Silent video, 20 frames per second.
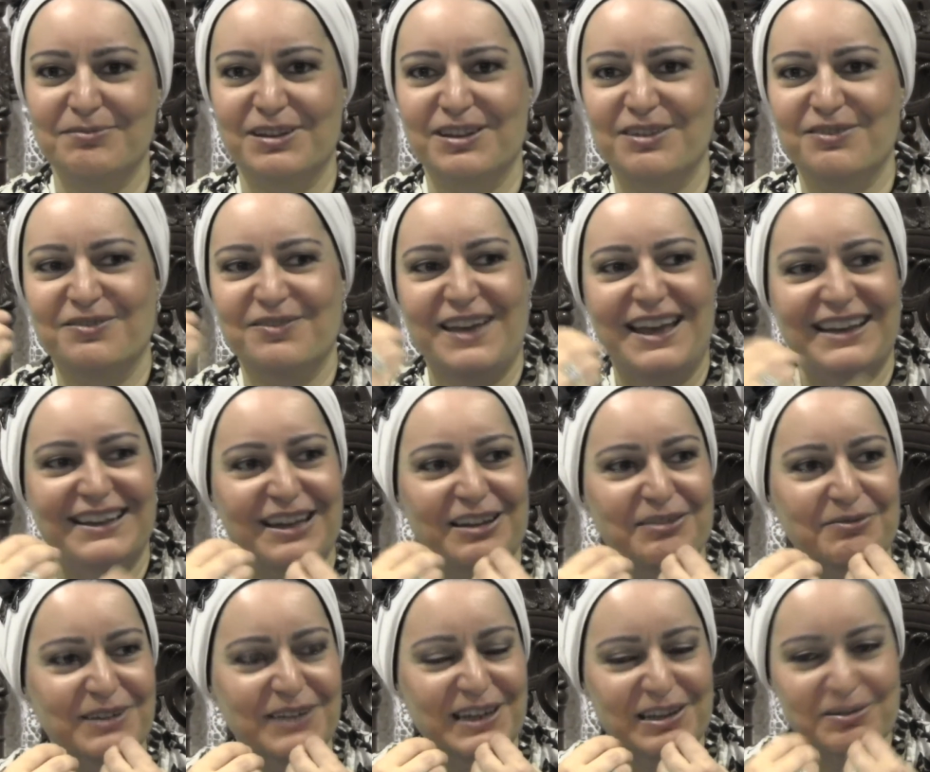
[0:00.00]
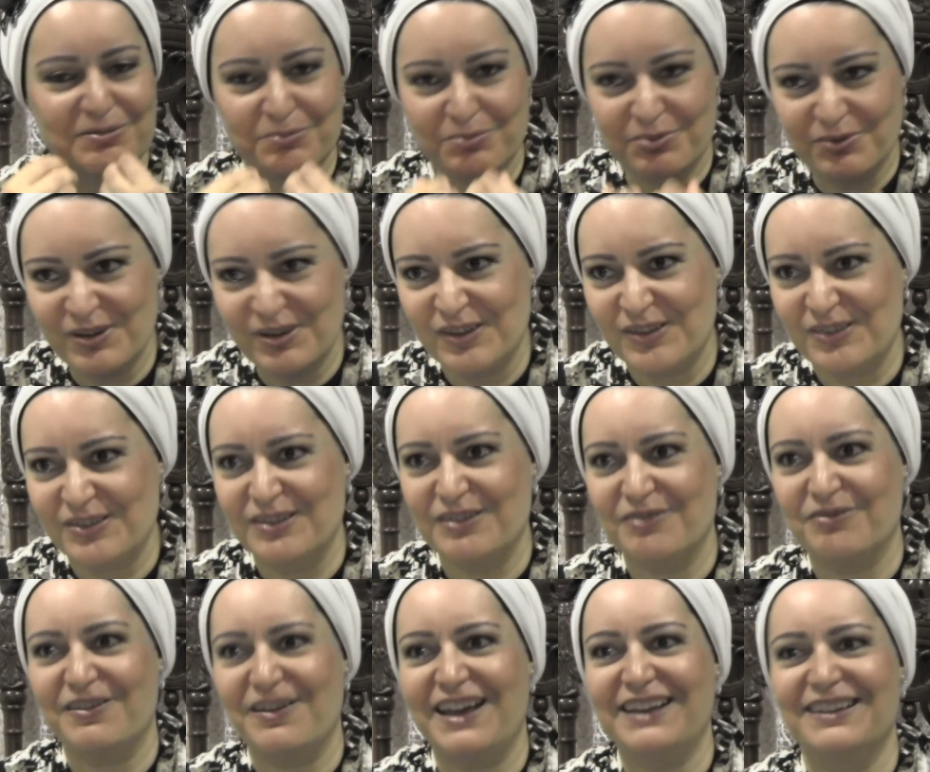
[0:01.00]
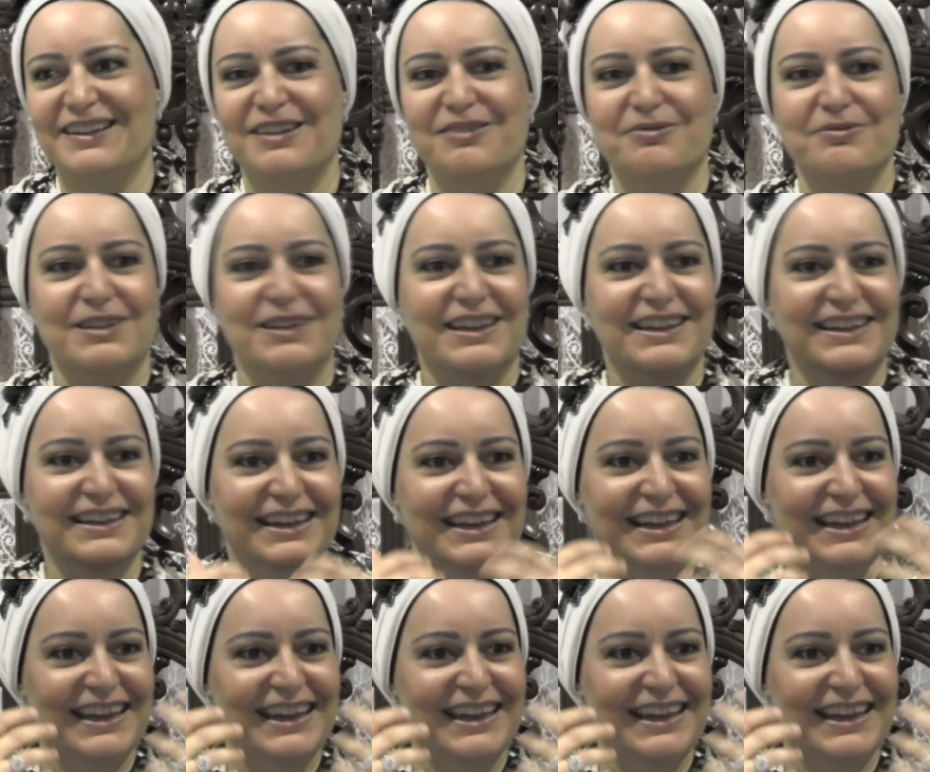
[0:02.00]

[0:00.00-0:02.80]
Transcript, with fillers: but the fact that we can breathe, the fact that we can